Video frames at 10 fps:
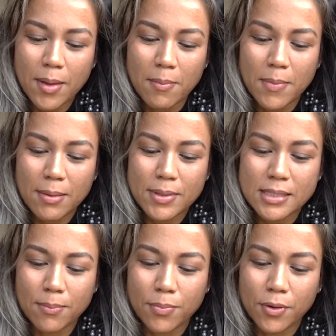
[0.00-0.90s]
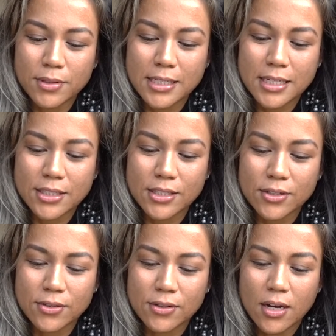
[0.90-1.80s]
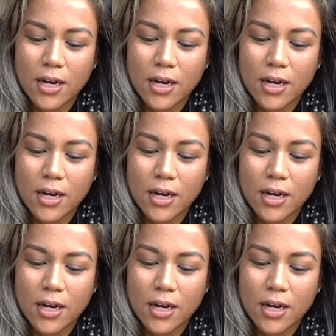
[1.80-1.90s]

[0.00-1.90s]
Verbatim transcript: and maybe some protein too?